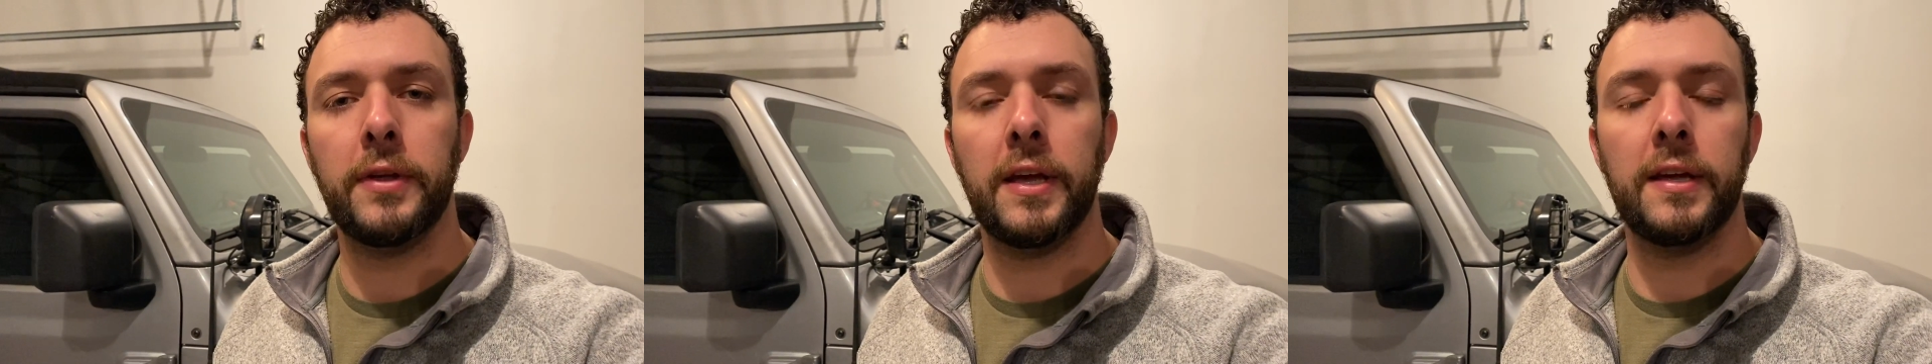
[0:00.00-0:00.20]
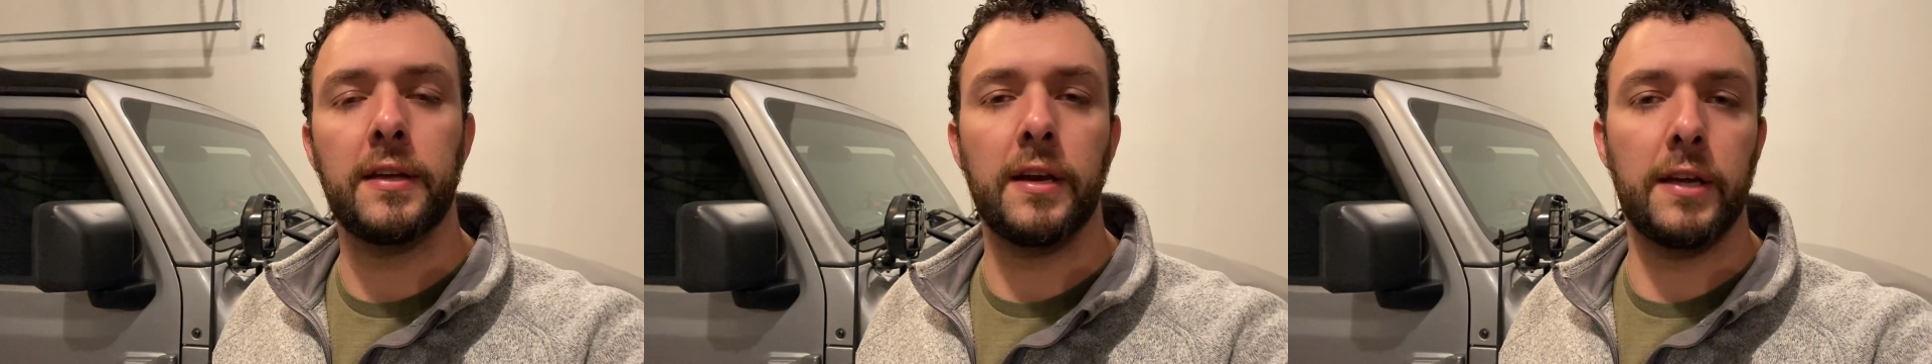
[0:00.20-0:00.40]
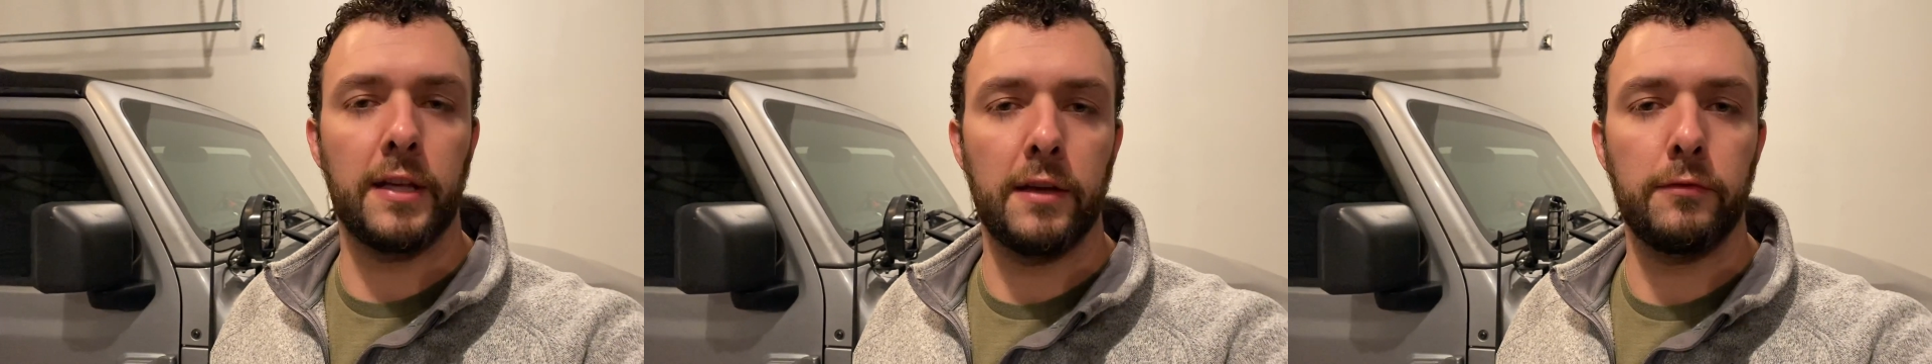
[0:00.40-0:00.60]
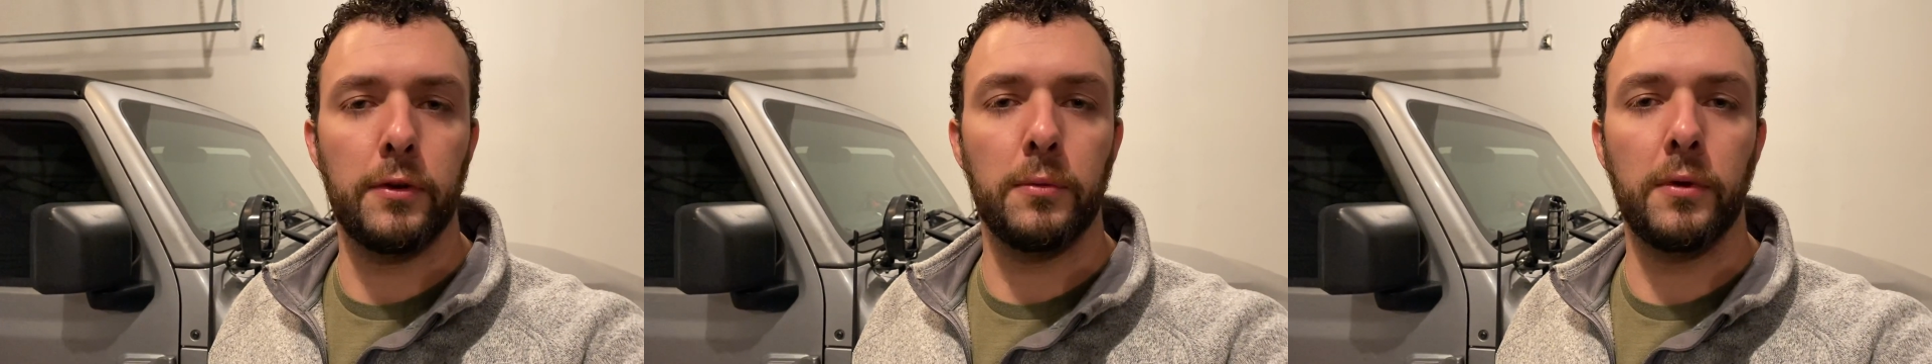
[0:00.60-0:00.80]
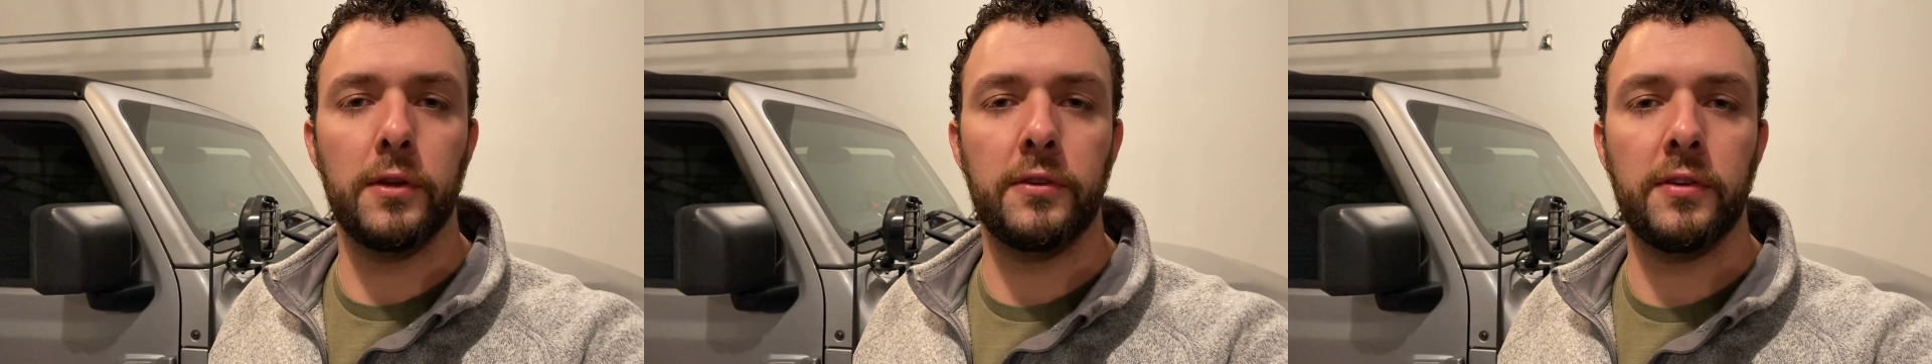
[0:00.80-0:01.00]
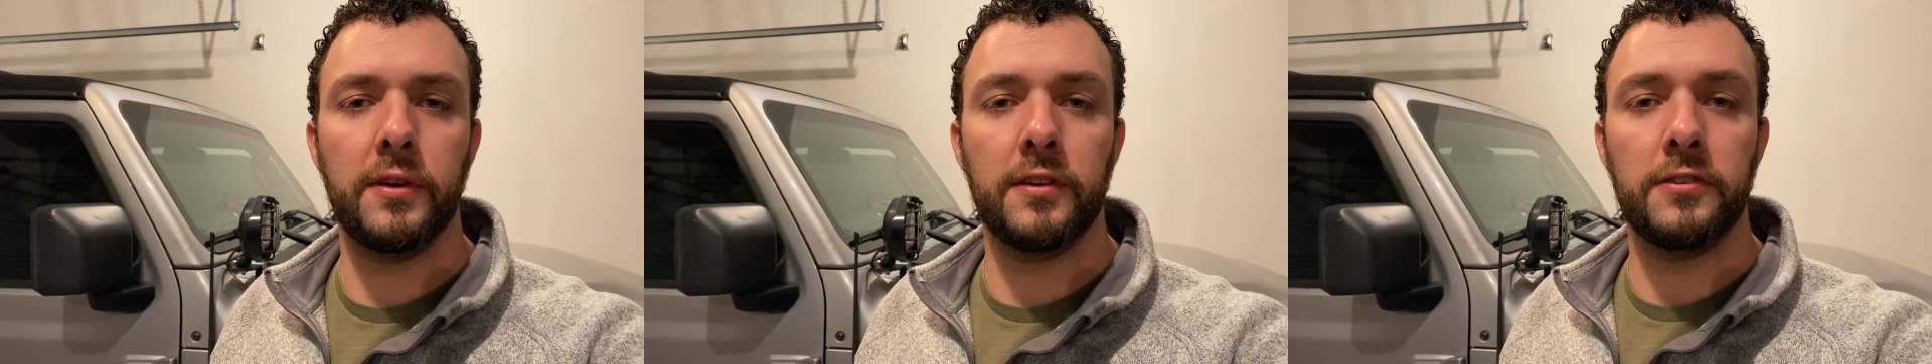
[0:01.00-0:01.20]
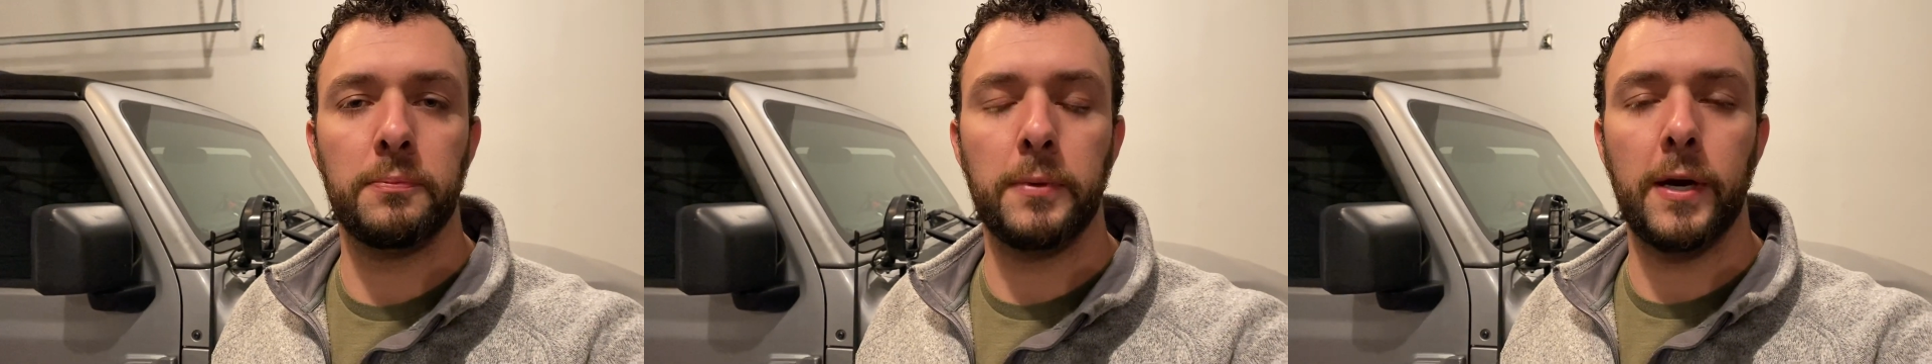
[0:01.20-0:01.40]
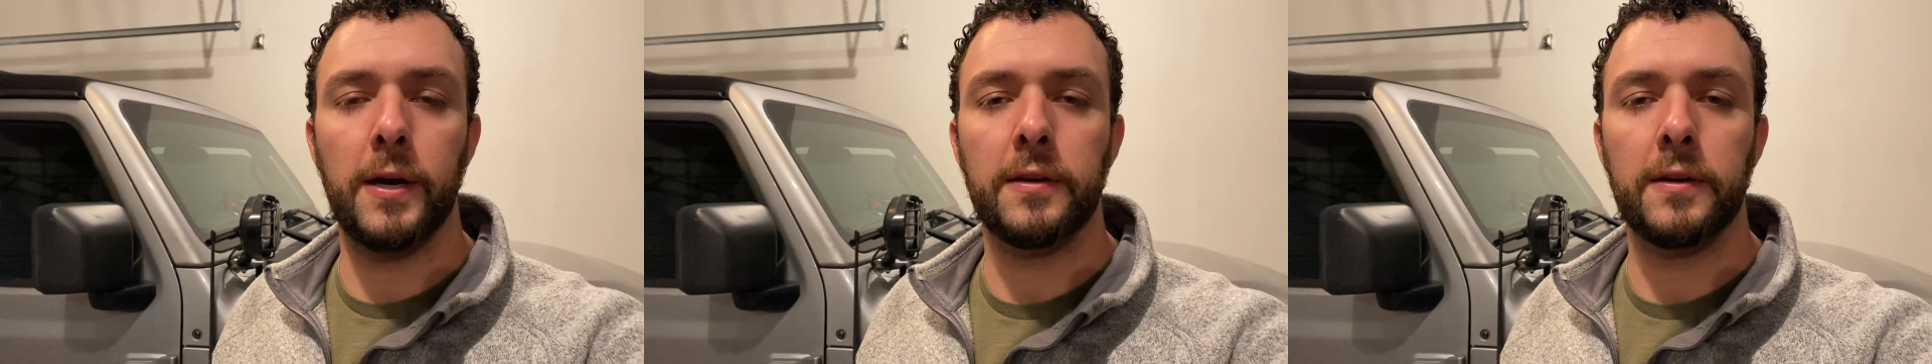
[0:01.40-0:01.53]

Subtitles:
kind of give you what to expect